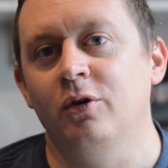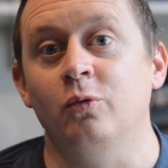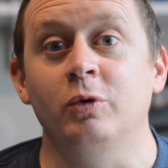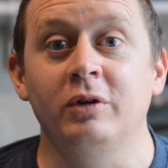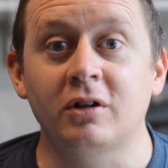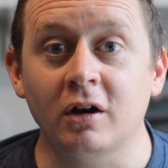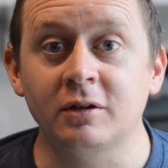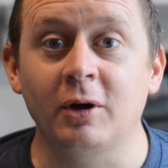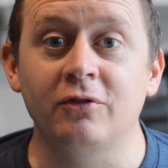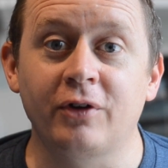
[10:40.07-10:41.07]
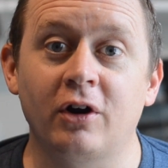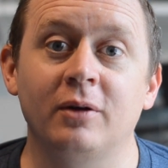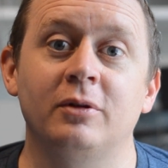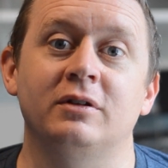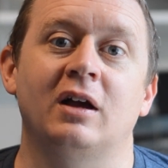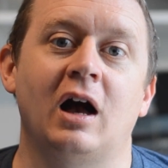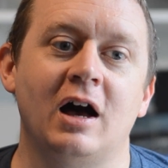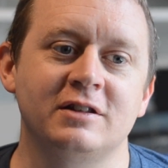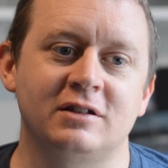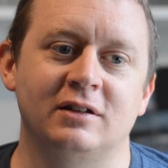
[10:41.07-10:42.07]
When we talked about variables and
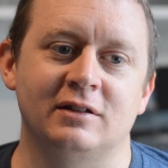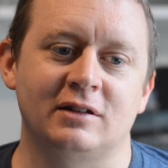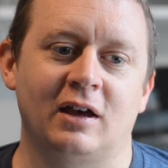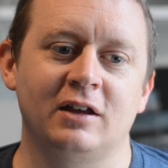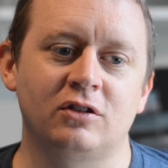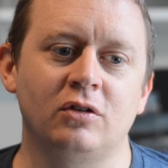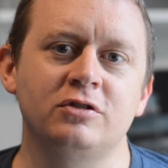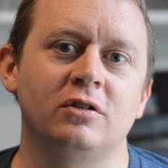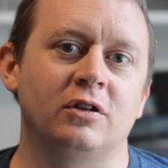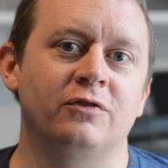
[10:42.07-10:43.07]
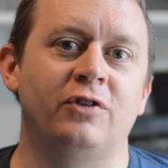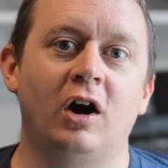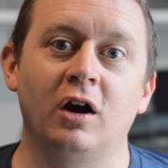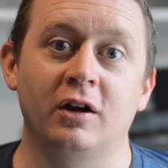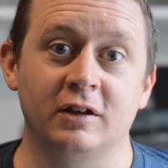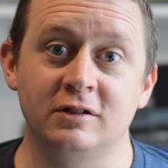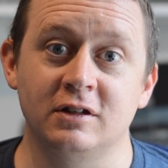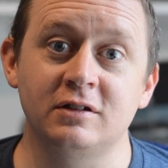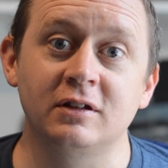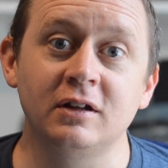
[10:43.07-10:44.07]
constants, I told you that var
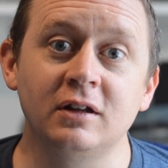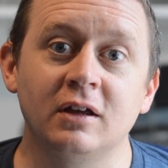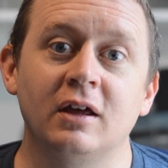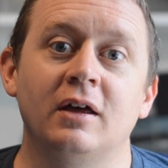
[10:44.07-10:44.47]
existed,